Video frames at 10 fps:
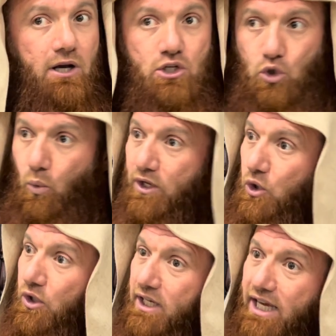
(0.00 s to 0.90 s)
So when
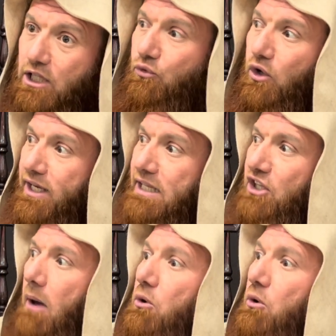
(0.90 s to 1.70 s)
you need, for any time